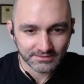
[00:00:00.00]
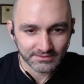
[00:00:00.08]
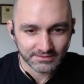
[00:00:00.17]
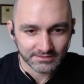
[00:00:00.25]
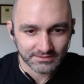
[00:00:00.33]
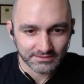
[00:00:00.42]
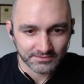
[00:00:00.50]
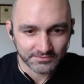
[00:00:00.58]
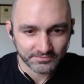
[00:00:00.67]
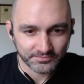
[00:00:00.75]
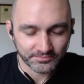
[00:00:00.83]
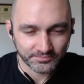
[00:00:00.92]

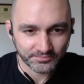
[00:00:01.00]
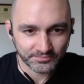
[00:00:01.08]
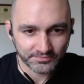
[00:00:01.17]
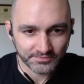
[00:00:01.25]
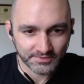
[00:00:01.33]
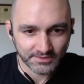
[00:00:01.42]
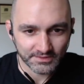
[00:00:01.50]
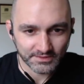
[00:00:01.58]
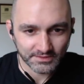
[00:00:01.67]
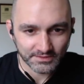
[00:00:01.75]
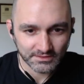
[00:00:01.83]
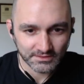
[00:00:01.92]

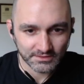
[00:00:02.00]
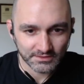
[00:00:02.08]
Nobody speaks.